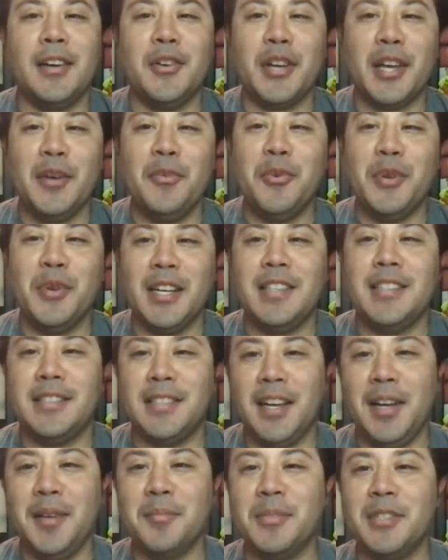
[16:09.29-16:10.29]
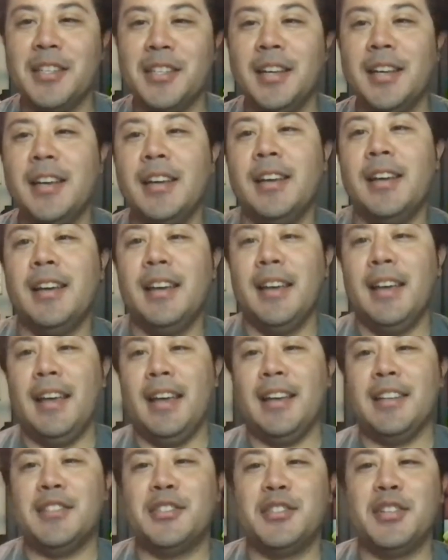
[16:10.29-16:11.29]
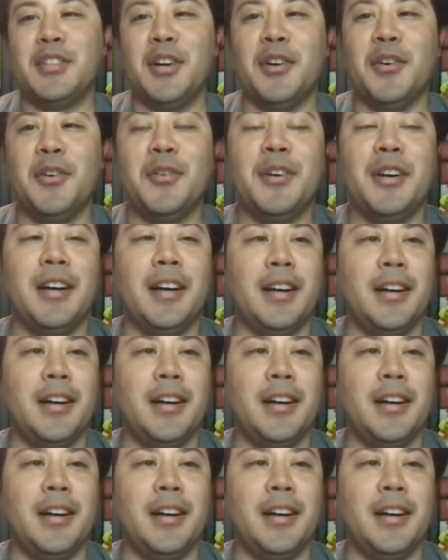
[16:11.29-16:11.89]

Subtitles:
okay, we need subs. And so